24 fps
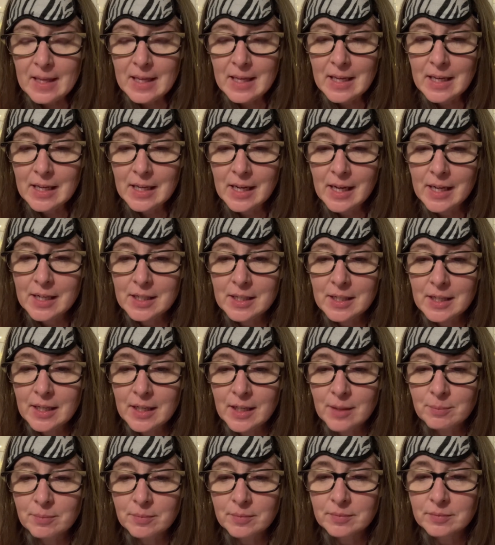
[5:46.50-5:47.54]
And
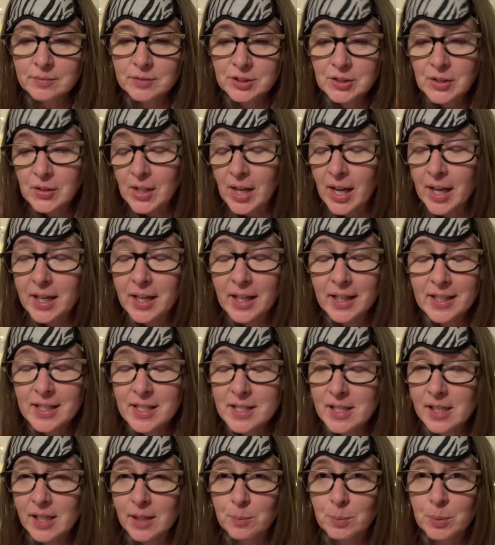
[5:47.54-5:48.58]
so kind of, I guess
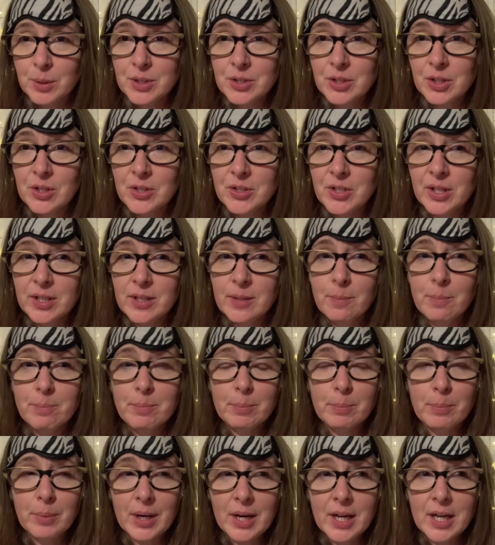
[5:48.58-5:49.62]
I had prisoners on the
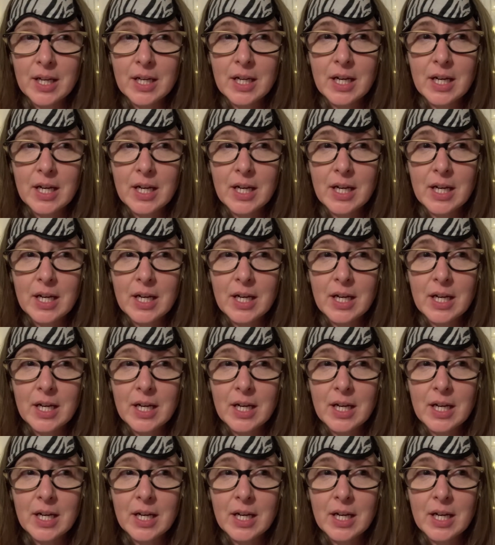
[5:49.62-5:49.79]
brain,